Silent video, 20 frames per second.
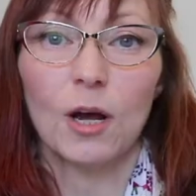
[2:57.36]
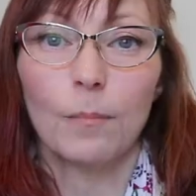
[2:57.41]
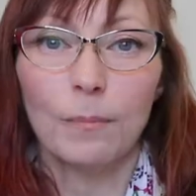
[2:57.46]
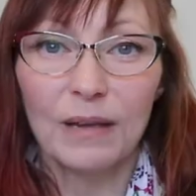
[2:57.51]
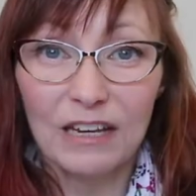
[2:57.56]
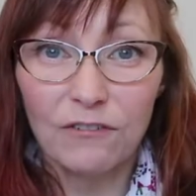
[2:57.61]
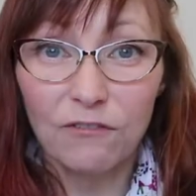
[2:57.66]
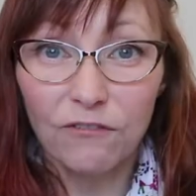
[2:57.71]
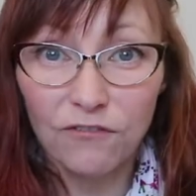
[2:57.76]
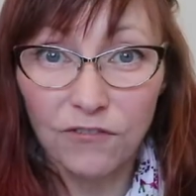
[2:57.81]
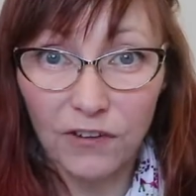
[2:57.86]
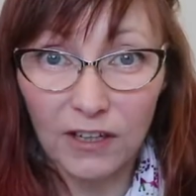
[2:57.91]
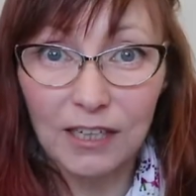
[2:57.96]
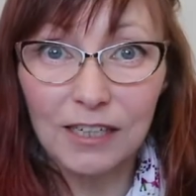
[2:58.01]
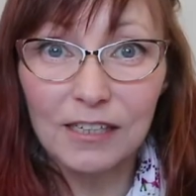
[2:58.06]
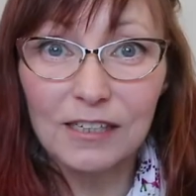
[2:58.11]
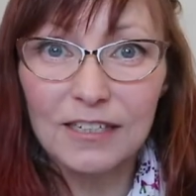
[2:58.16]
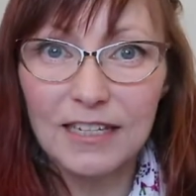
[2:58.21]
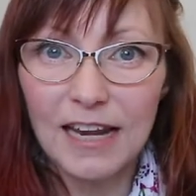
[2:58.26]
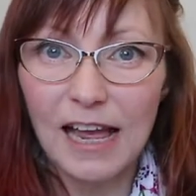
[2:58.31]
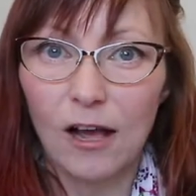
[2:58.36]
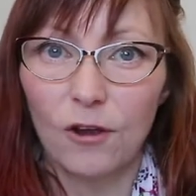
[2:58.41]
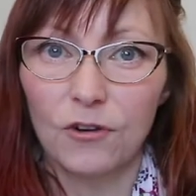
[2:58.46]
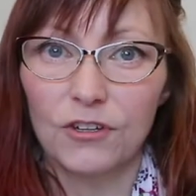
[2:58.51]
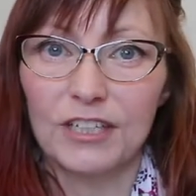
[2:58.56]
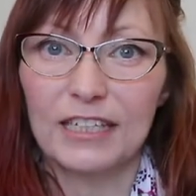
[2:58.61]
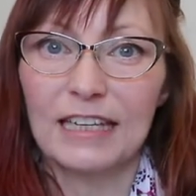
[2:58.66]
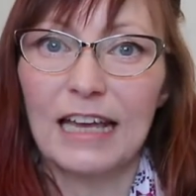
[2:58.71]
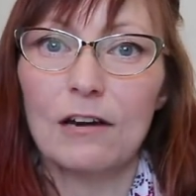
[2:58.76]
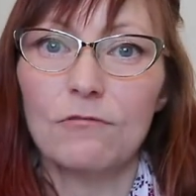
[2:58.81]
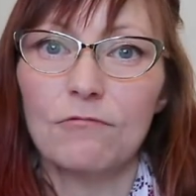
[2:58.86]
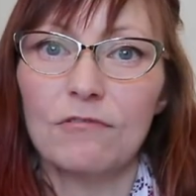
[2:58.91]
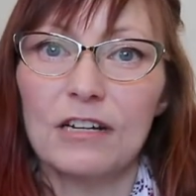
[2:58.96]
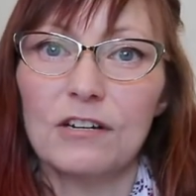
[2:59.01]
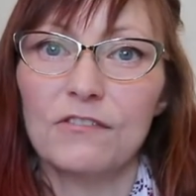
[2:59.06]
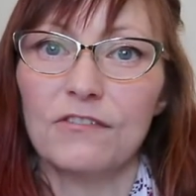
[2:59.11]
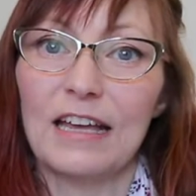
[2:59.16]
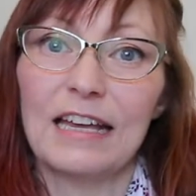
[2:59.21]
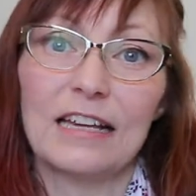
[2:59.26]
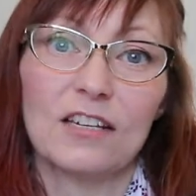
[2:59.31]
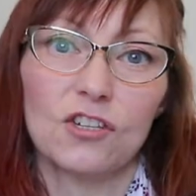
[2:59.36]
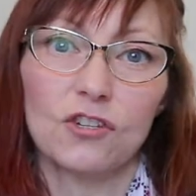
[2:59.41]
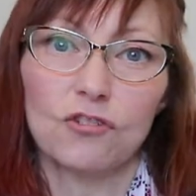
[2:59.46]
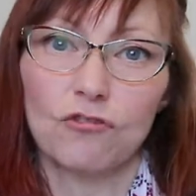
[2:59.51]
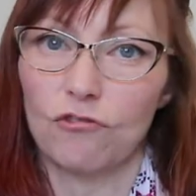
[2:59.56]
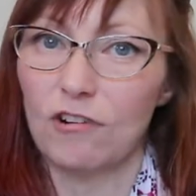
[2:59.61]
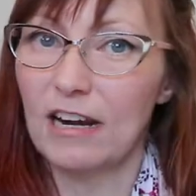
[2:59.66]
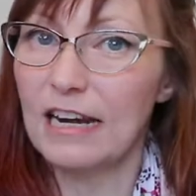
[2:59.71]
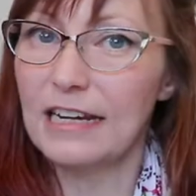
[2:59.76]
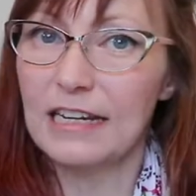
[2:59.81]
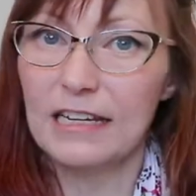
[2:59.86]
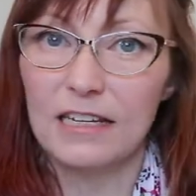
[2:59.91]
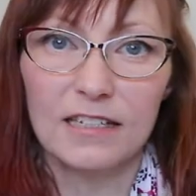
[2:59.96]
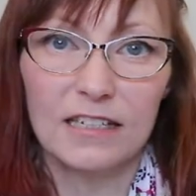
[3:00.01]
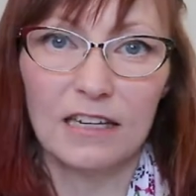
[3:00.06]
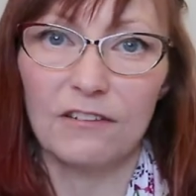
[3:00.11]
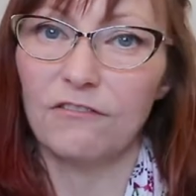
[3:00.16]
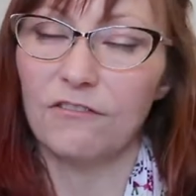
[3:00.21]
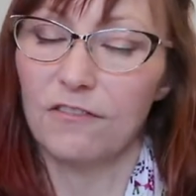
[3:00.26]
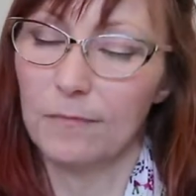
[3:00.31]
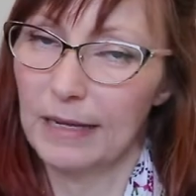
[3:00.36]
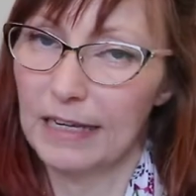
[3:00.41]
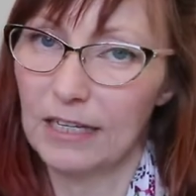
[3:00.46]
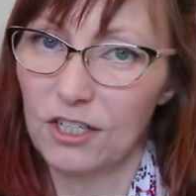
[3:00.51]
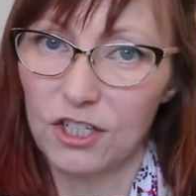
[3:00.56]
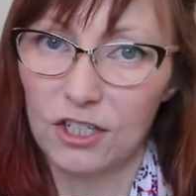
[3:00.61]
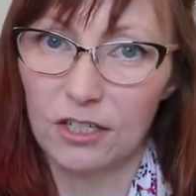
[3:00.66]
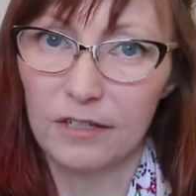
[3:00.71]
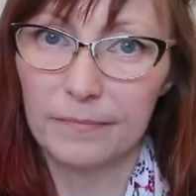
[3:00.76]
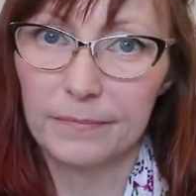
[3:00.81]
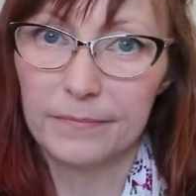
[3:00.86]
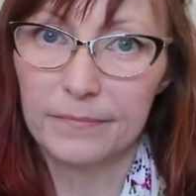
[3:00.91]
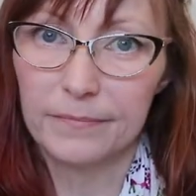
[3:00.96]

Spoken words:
are being funneled down to get rid of extraneous information.